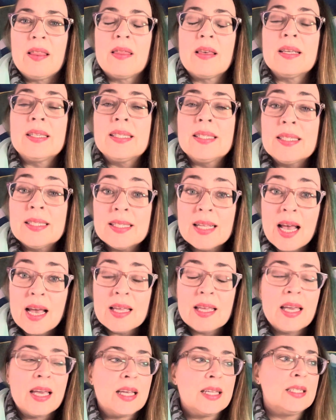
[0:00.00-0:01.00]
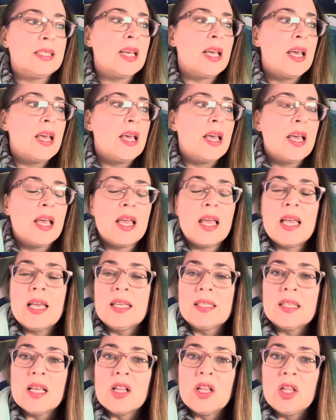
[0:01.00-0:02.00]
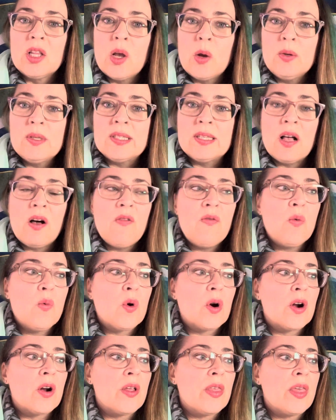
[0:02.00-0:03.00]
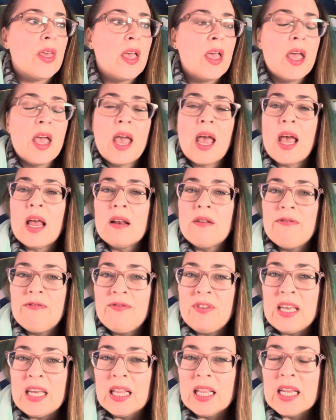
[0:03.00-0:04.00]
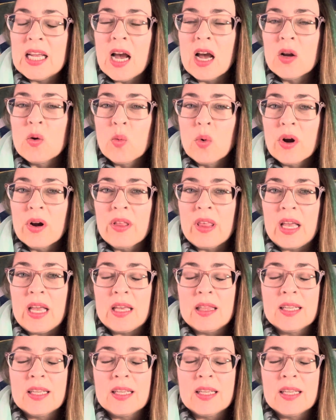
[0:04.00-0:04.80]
The second is low self worth and feeling unworthy.